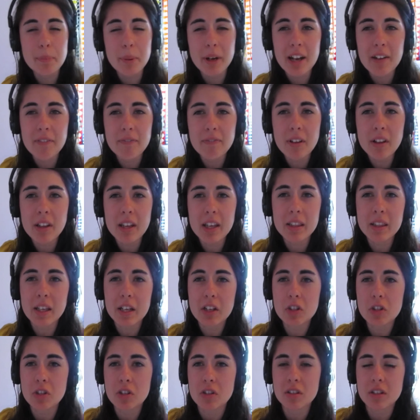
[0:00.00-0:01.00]
but I felt like
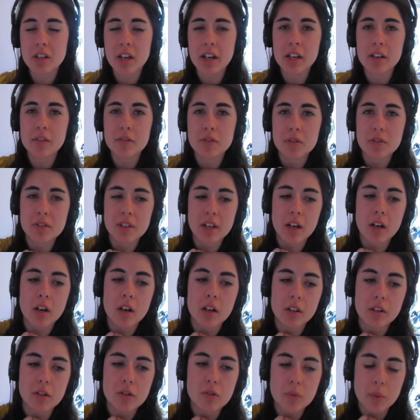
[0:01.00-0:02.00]
that's just kind of Suzanne
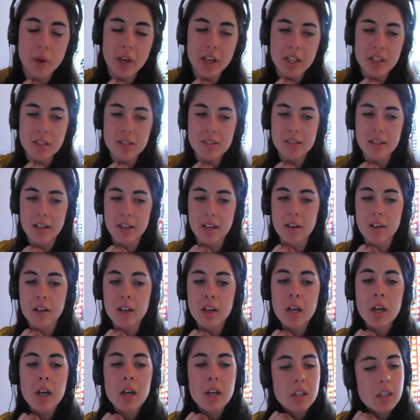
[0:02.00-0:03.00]
Collins' writing style.
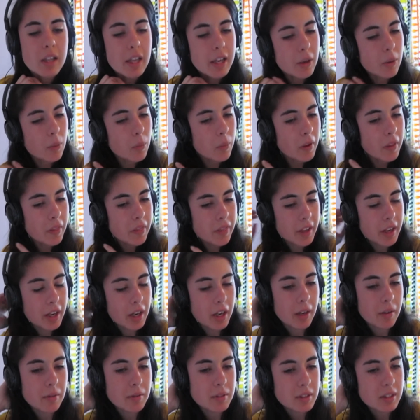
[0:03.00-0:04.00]
Like, one thing
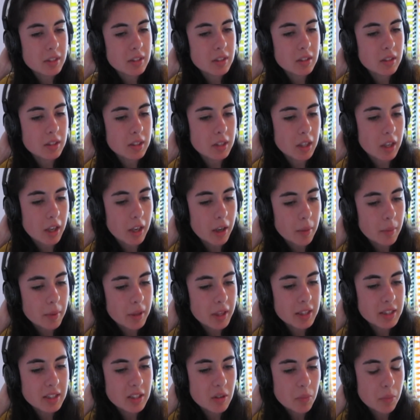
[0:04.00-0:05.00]
I was... an
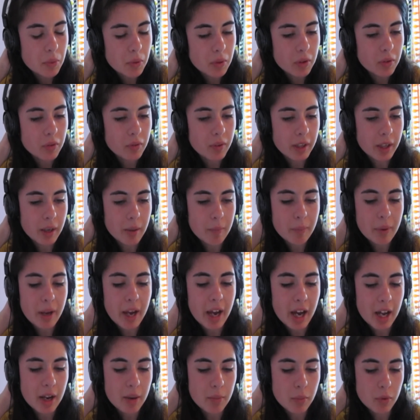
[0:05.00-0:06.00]
example of, like, a bad